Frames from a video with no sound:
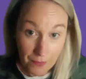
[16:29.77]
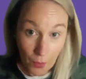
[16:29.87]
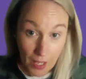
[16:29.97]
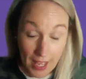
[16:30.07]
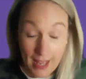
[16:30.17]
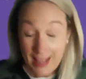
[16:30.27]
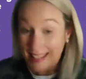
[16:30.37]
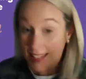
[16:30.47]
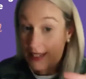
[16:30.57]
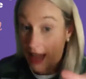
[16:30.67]
Okay?
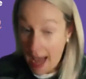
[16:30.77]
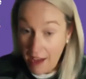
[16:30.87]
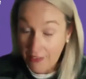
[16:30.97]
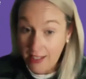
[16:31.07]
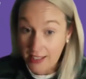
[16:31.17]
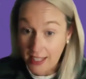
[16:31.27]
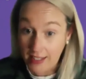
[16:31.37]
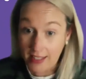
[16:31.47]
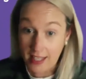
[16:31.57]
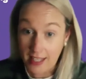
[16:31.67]
To have these
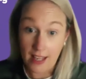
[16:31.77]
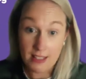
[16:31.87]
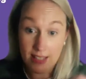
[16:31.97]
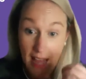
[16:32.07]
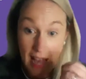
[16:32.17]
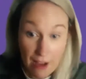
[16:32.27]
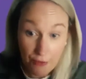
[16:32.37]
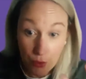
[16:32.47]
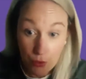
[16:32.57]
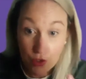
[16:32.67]
things, guys, to have
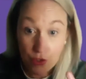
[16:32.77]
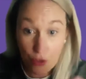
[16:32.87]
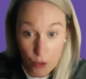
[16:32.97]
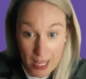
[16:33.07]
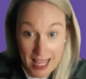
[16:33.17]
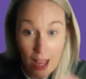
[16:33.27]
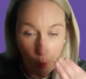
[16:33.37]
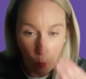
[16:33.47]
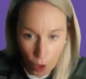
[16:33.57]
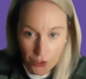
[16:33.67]
those three
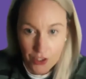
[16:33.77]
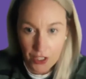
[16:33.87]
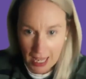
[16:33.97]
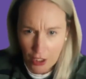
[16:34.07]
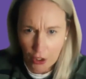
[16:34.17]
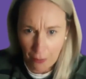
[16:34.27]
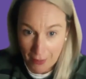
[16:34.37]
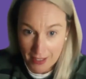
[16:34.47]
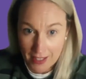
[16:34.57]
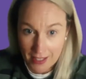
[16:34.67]
wants in your
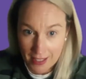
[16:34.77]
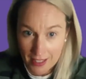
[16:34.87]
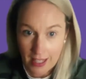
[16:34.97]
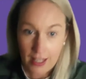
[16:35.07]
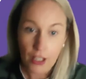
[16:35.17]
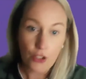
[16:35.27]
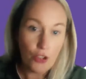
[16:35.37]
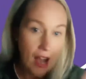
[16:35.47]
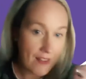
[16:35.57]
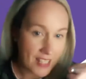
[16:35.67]
business,
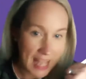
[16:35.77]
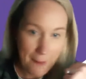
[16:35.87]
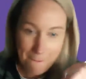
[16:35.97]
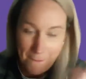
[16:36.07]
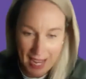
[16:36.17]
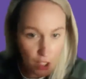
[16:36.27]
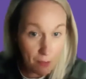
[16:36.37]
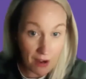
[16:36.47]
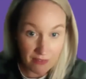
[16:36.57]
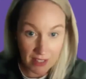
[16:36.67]
you have to get pitch
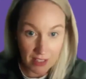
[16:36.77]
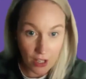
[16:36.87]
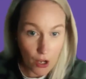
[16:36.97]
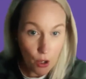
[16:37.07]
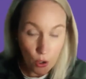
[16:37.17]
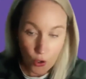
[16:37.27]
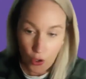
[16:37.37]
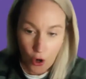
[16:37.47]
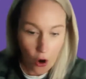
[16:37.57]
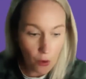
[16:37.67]
perfect. Who
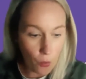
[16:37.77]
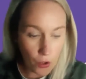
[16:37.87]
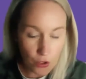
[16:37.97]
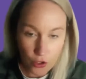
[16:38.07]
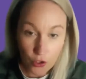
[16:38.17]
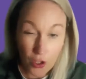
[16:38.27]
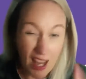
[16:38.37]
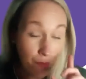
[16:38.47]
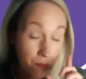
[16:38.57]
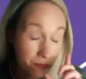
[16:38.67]
you are, what you do,
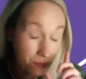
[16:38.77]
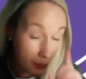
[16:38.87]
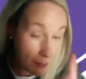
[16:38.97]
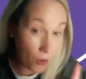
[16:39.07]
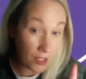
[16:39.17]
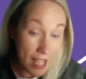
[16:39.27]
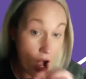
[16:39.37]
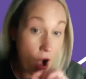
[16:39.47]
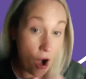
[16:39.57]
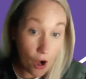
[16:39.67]
and importantly,
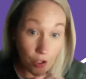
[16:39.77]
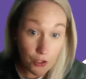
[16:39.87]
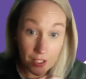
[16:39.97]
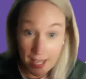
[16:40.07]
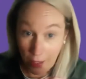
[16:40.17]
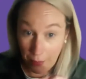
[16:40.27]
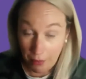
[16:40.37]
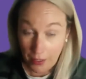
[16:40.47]
how you can help.